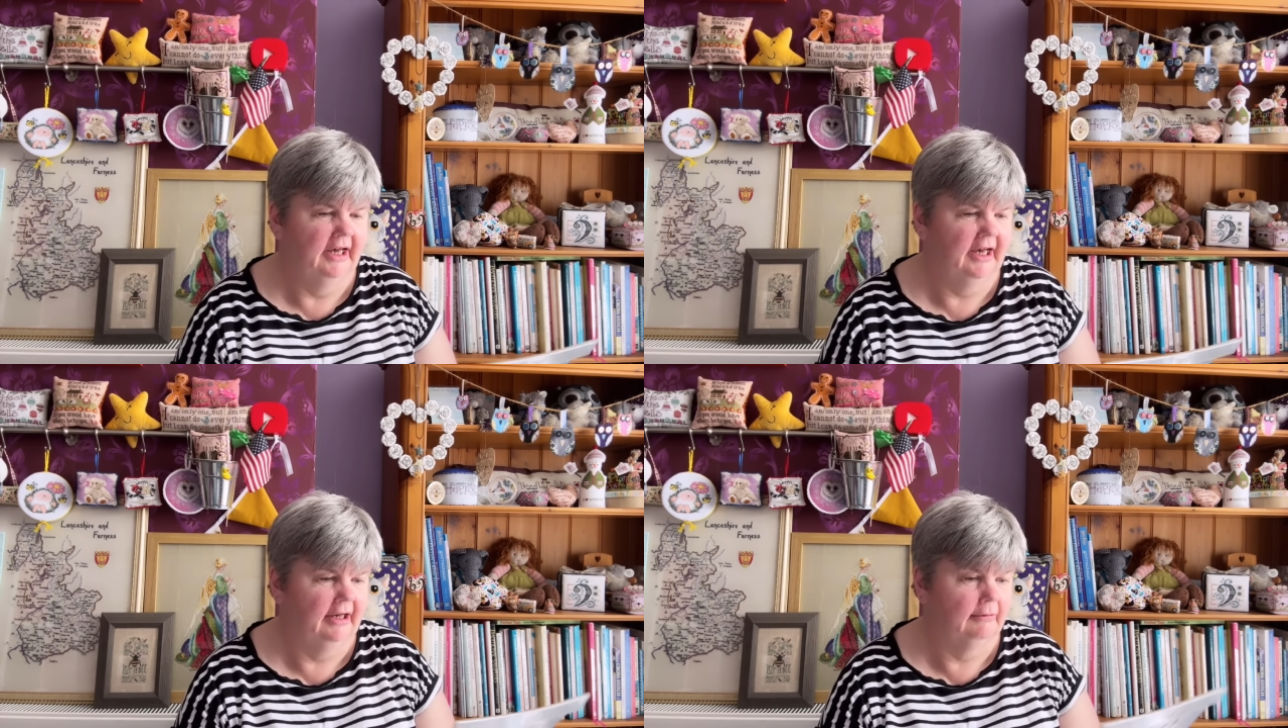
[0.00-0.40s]

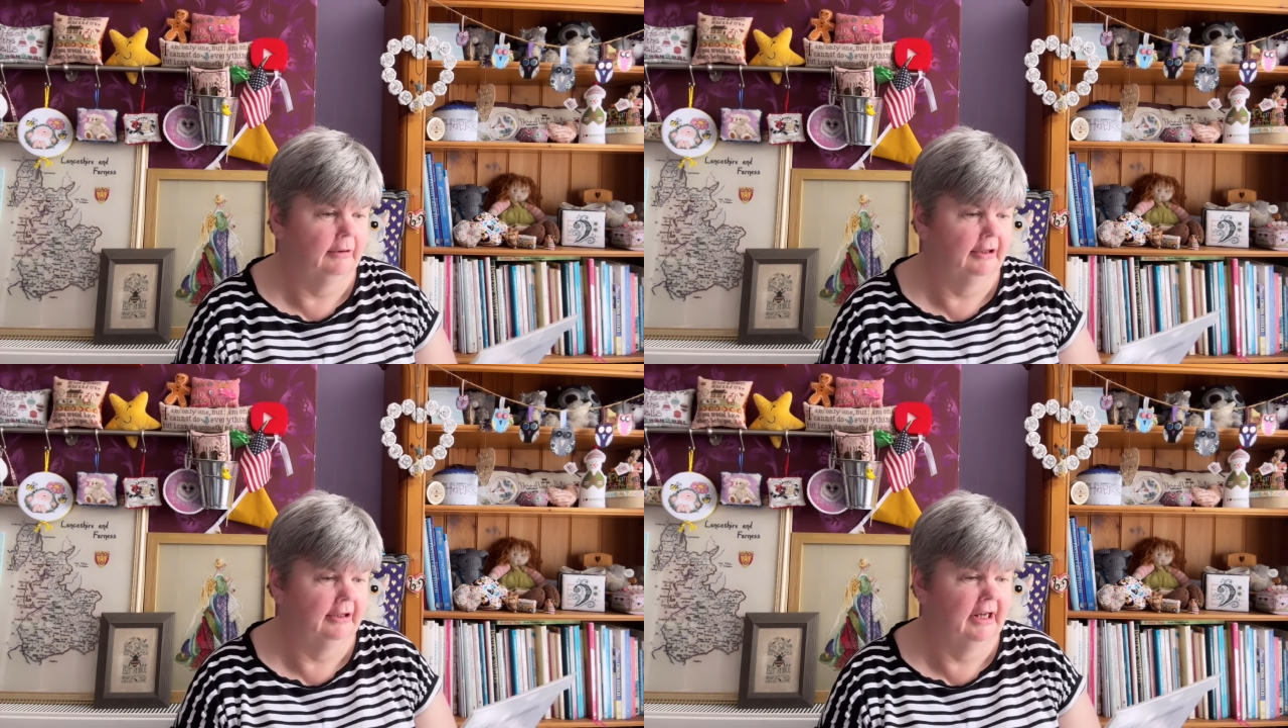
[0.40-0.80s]

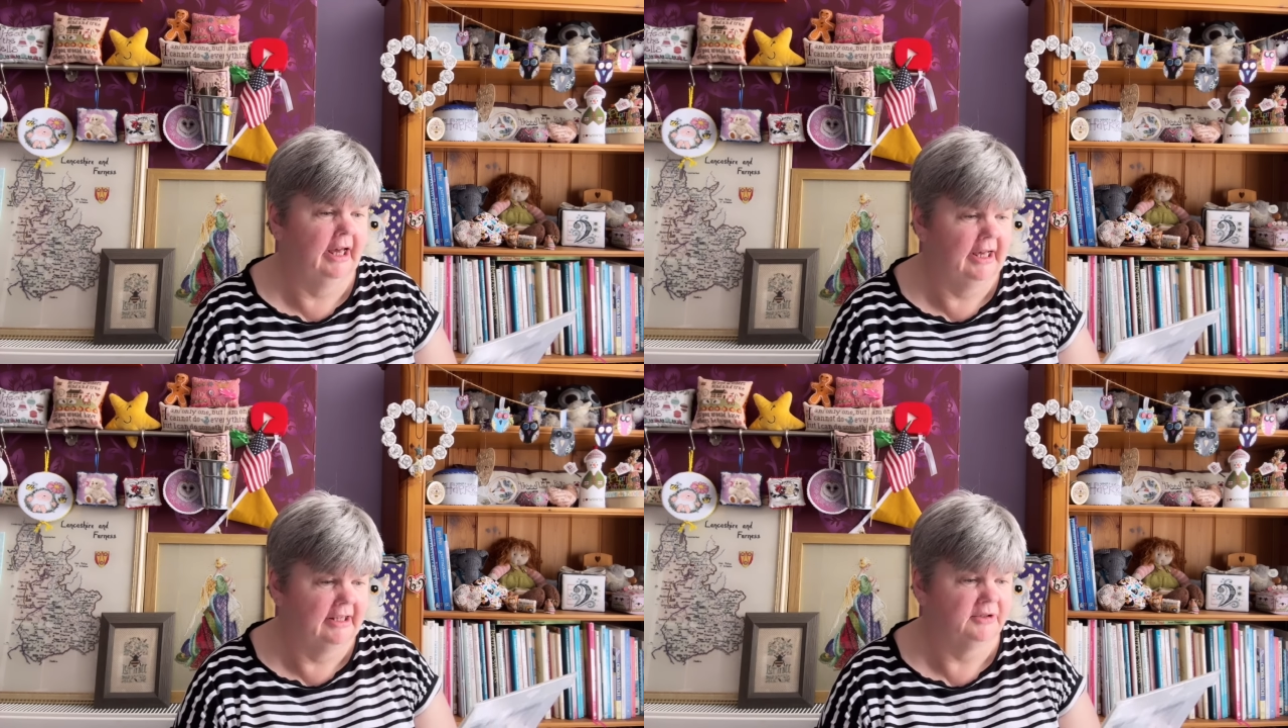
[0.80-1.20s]

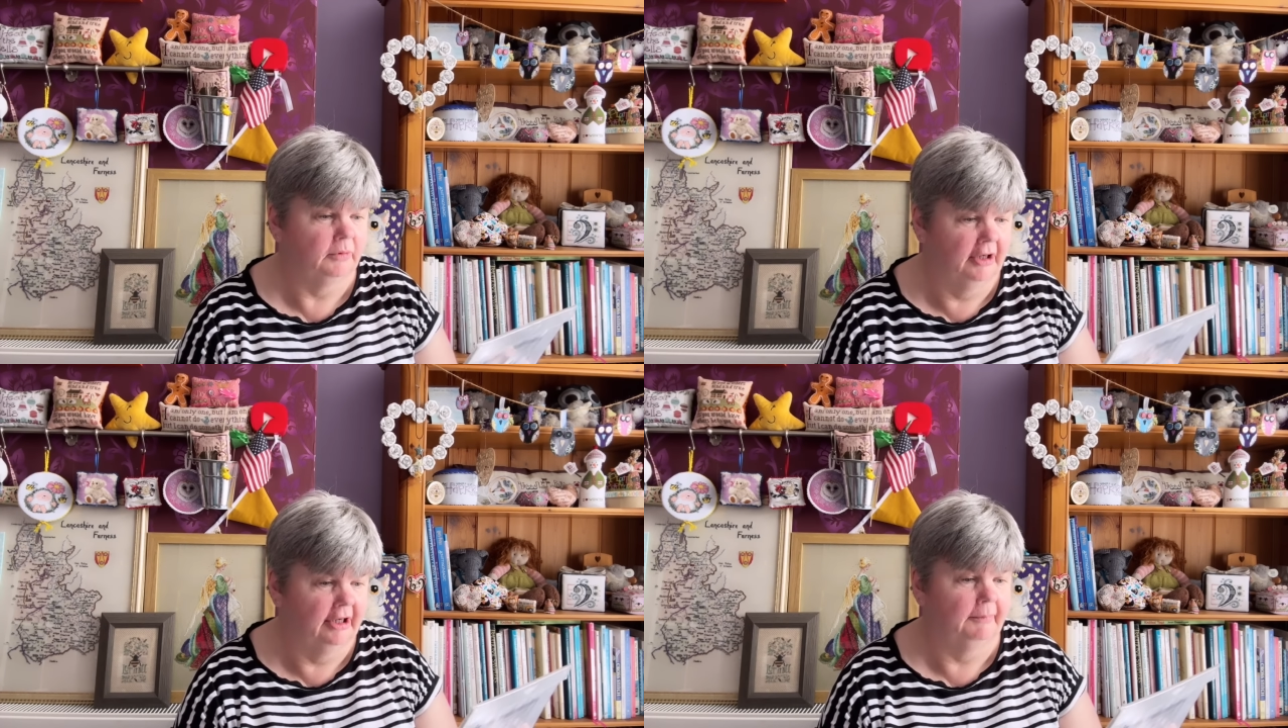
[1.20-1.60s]

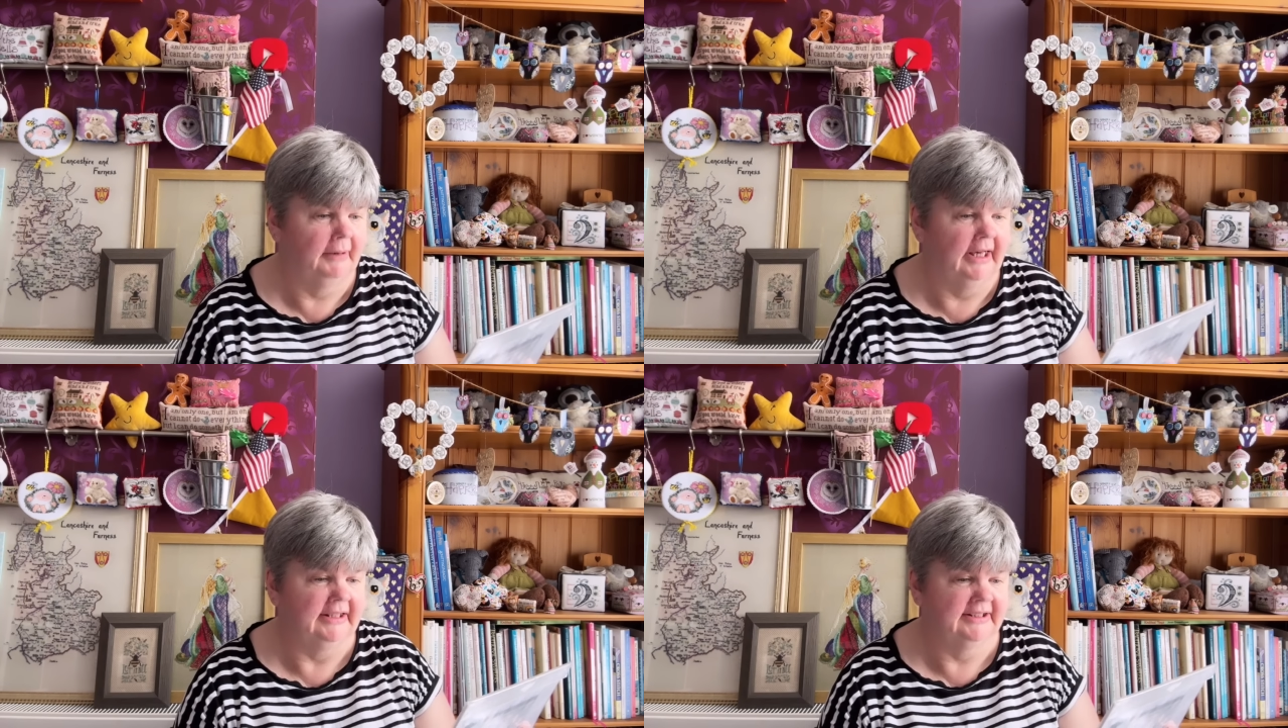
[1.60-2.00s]
artwork
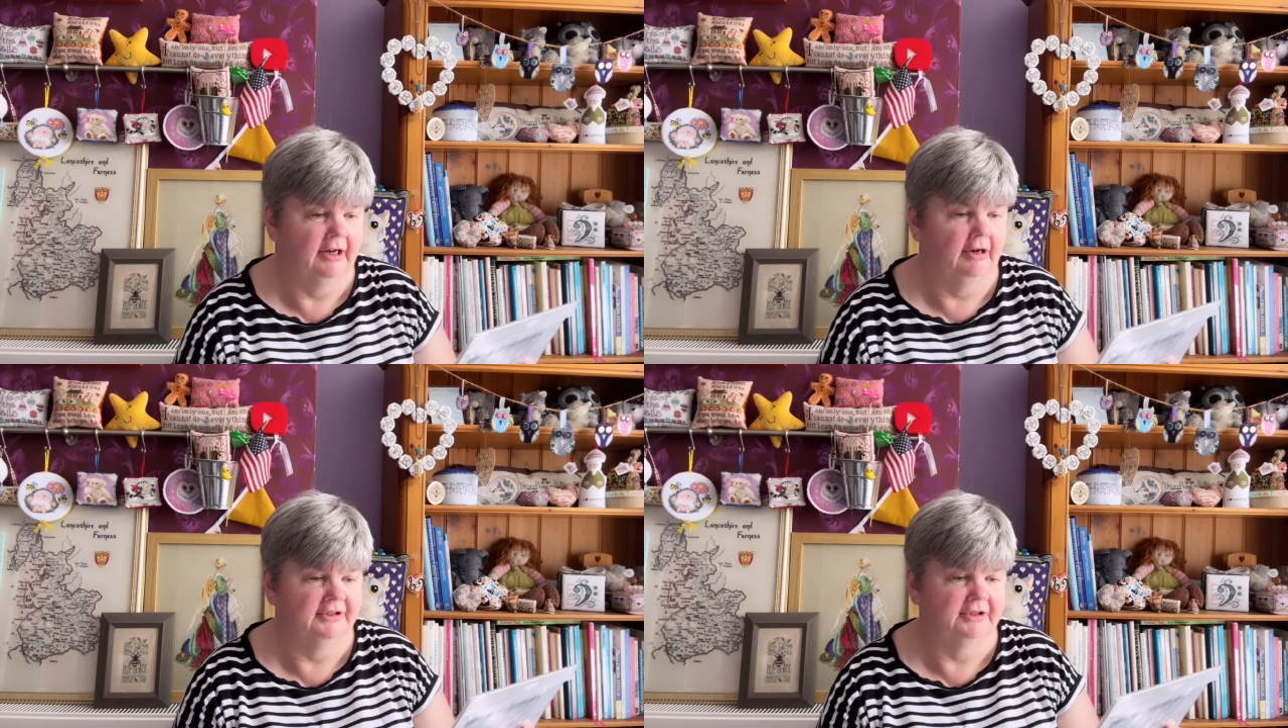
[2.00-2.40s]
by
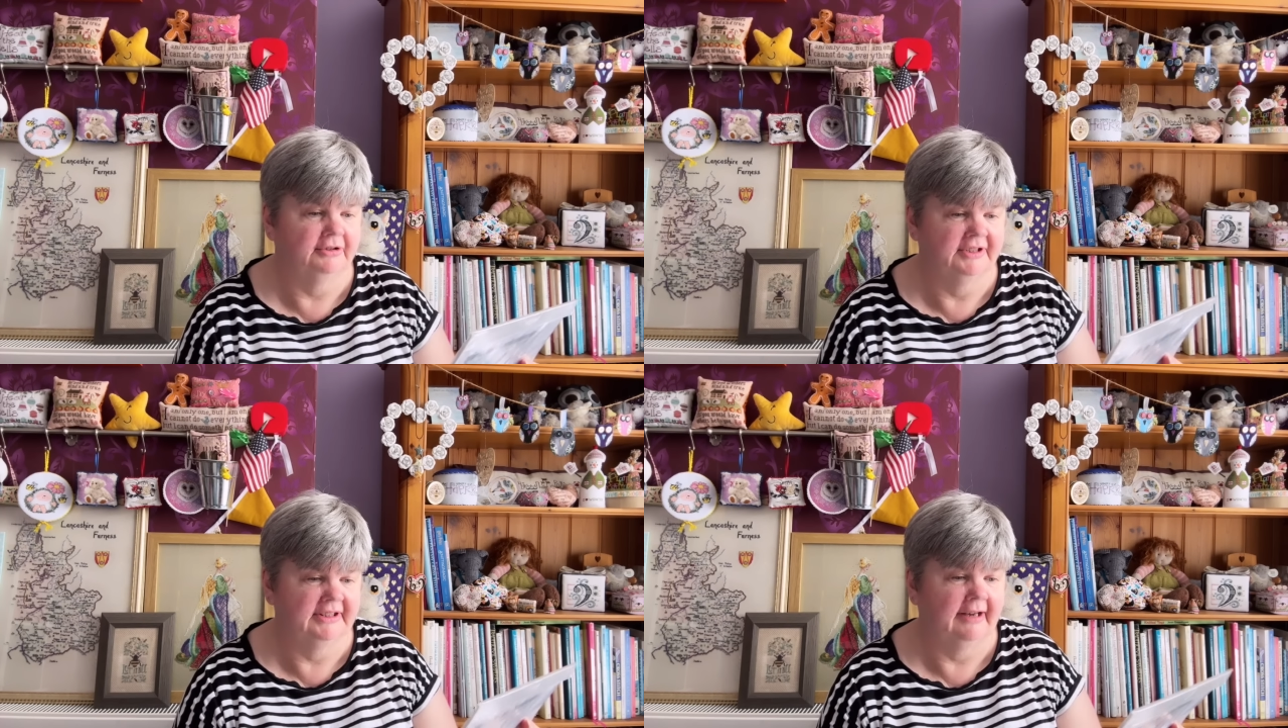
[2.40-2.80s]
Scott
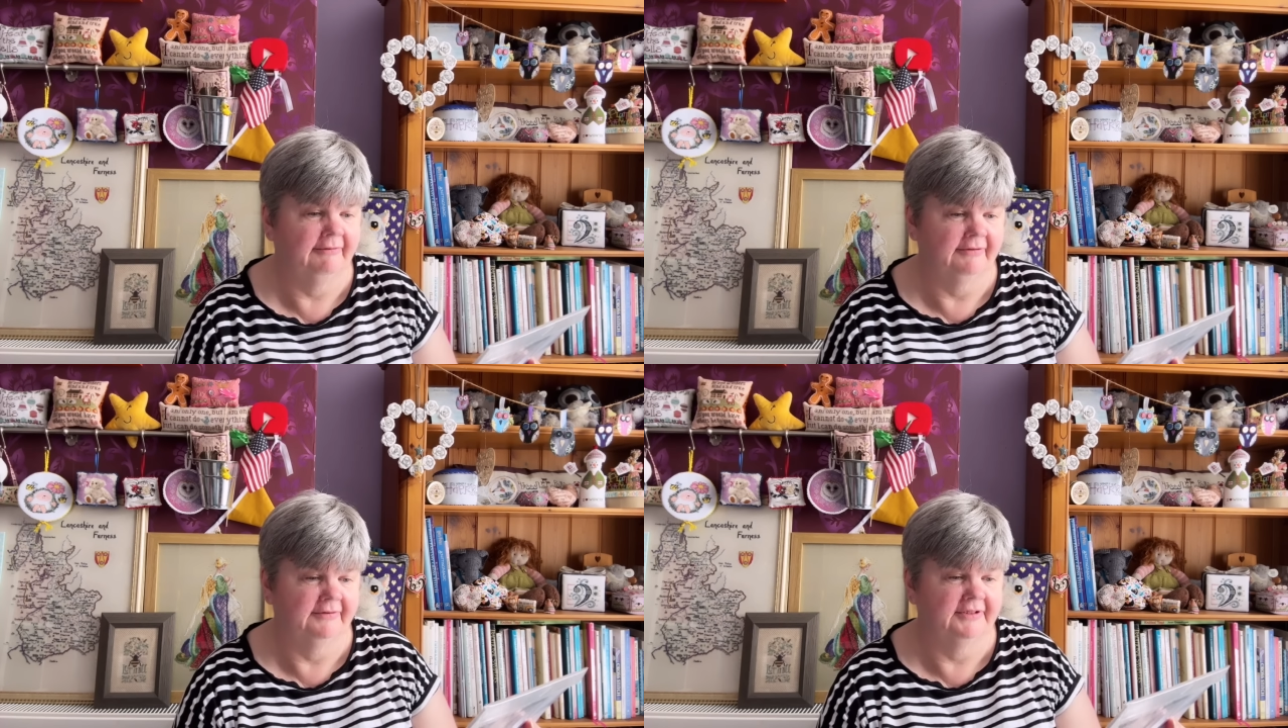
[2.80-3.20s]

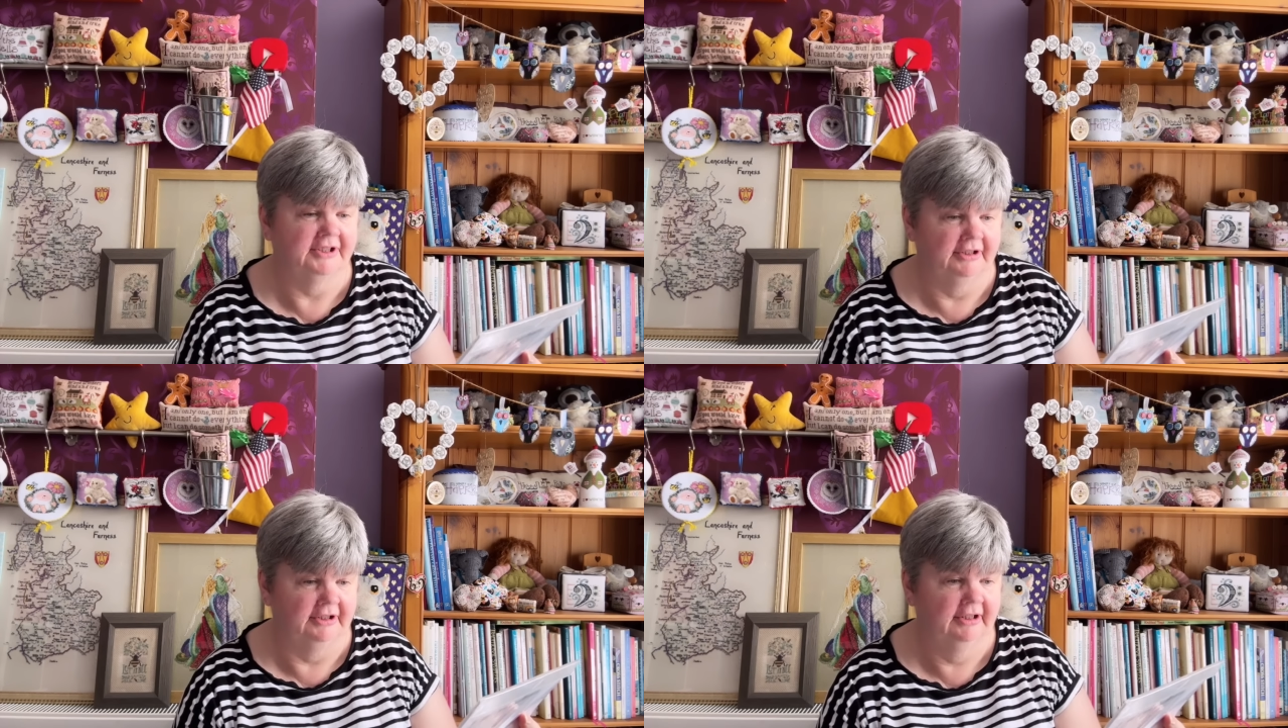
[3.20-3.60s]

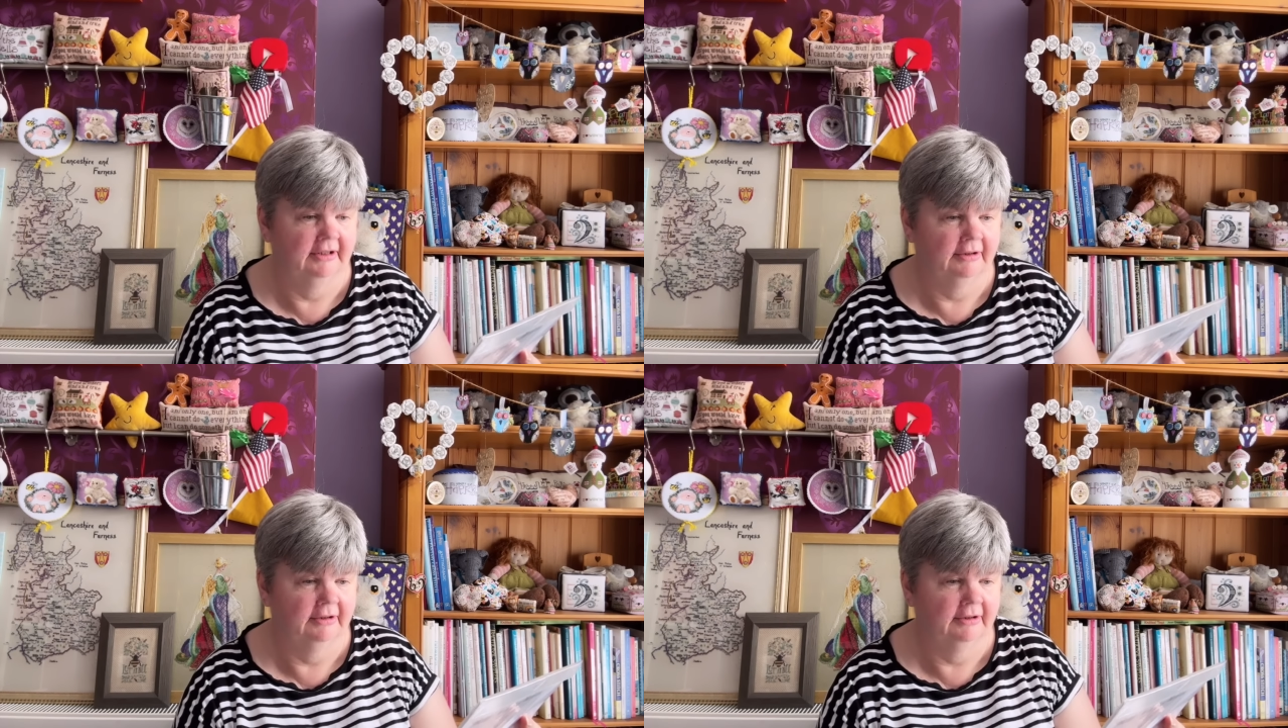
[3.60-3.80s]
Gustafson.